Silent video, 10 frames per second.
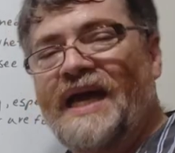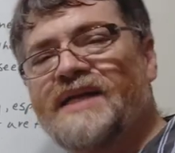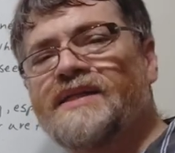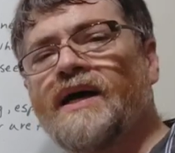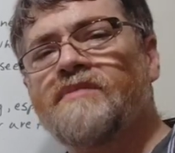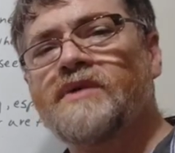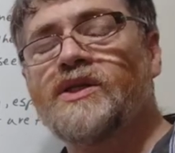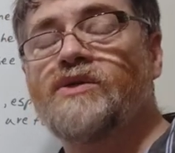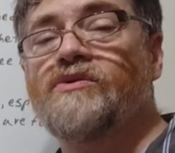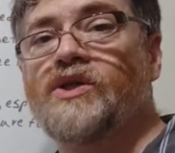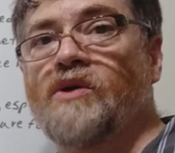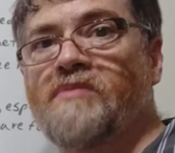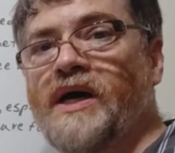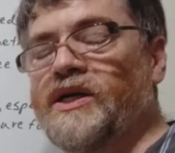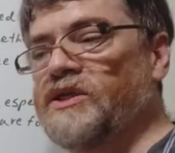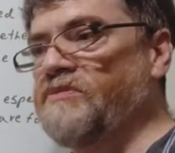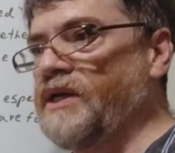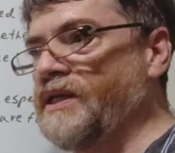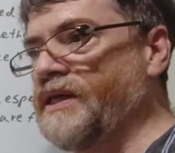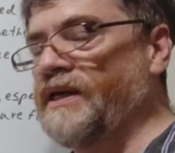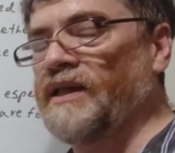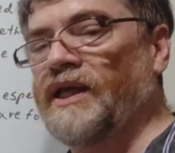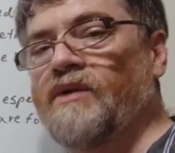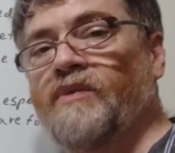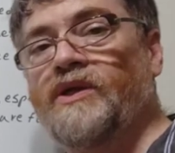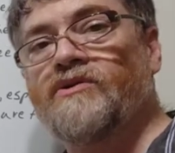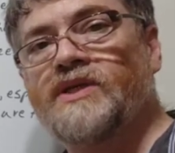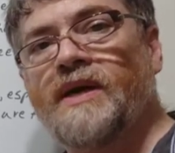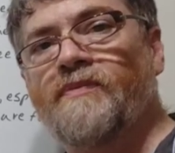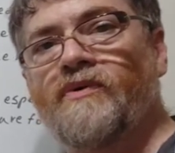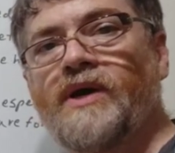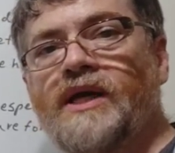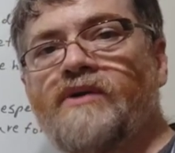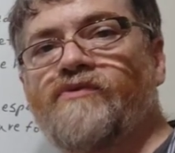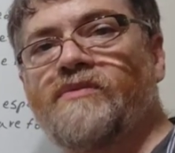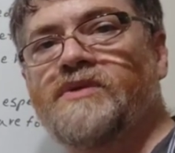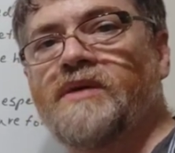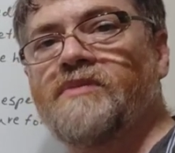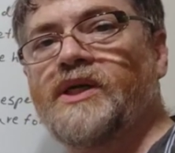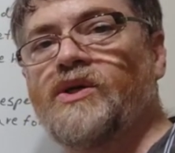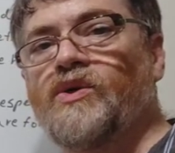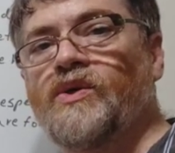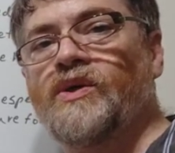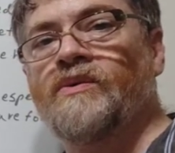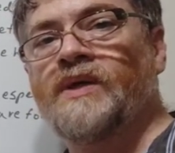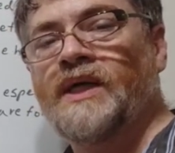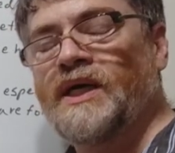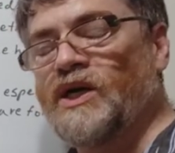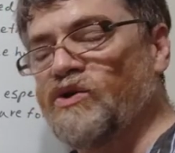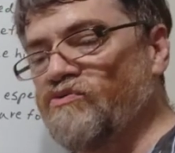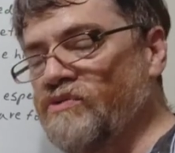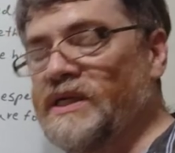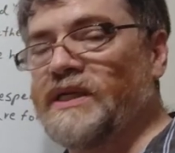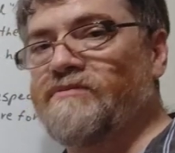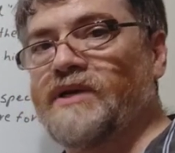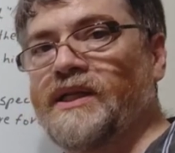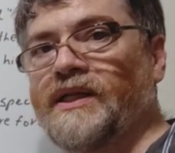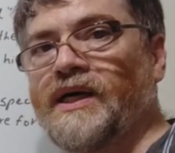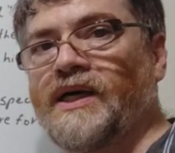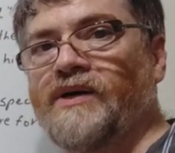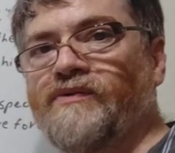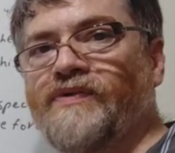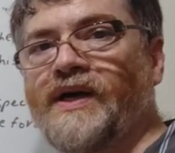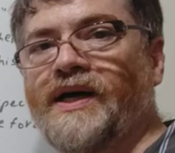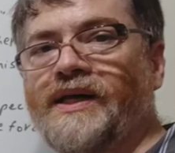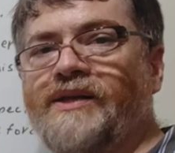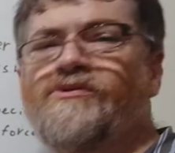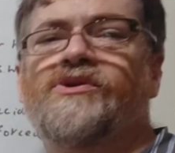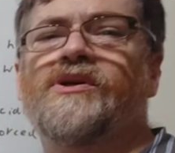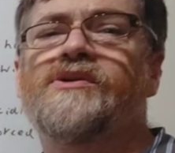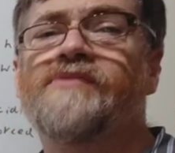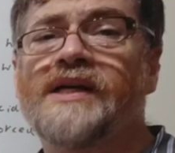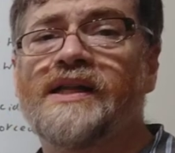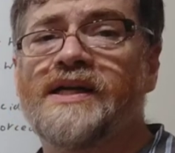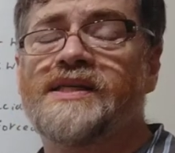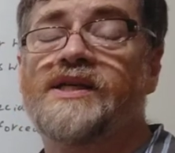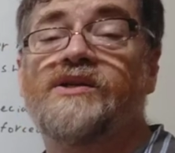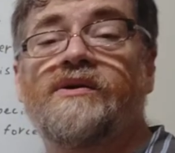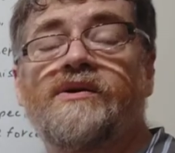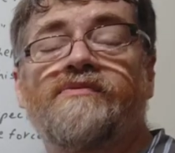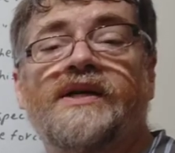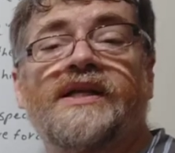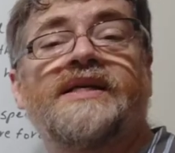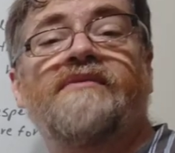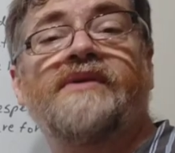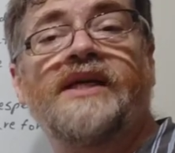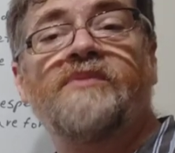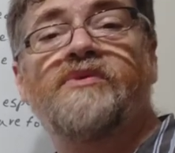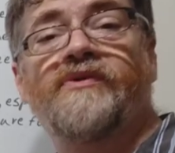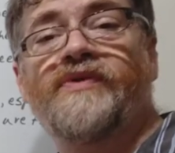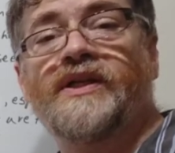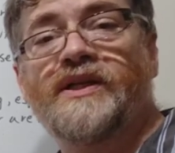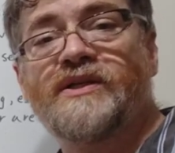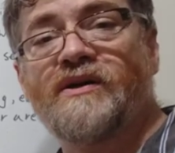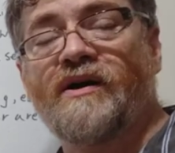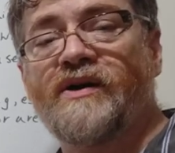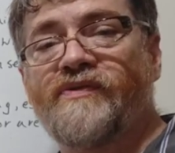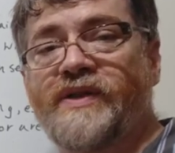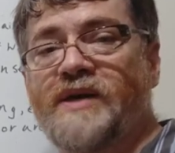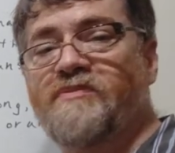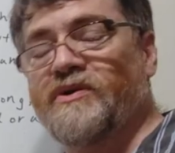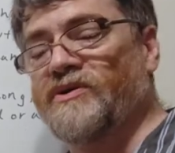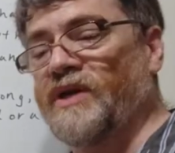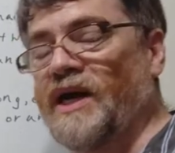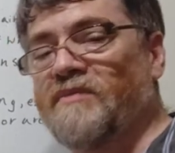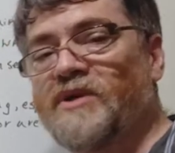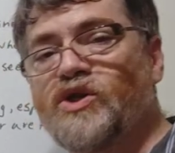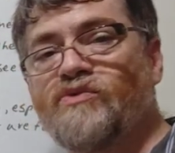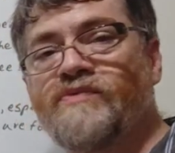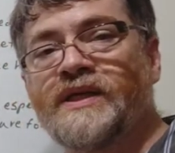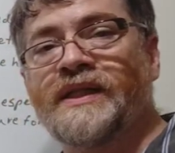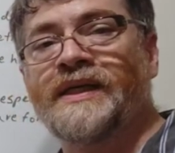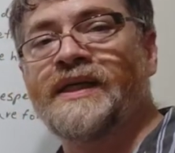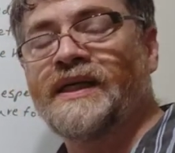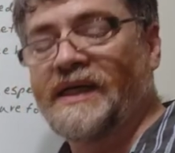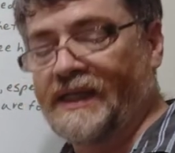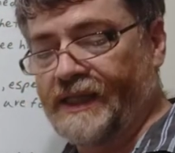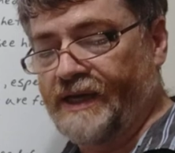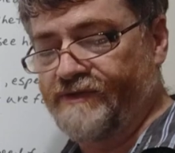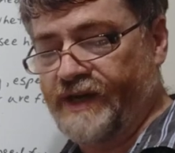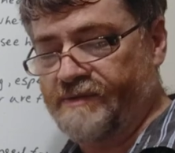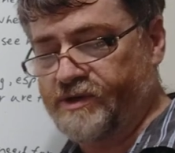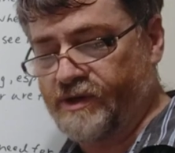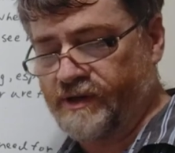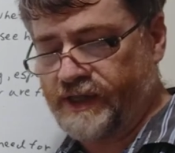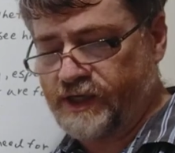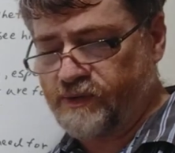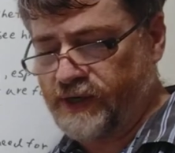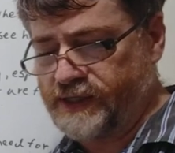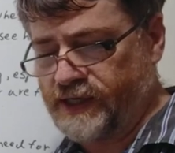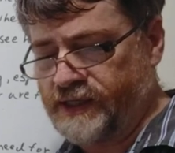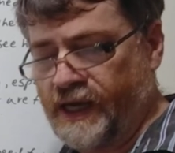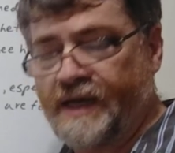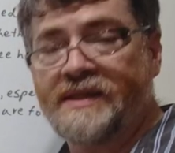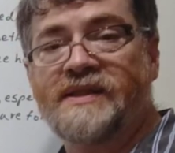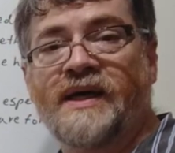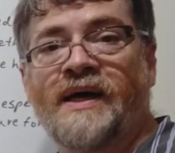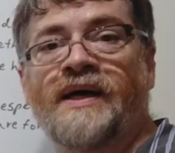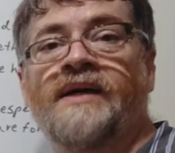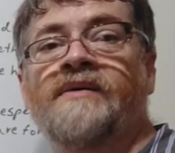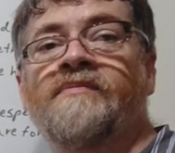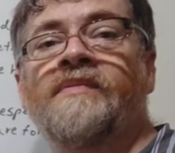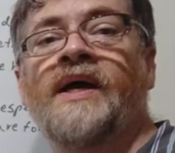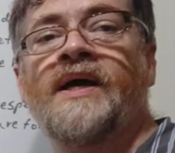and time can do so much meaning that like when you're separated from somebody who you really really love uh, you start to realize things you, you realize how deep your feelings are for that person how much you really love them so that's why it says and time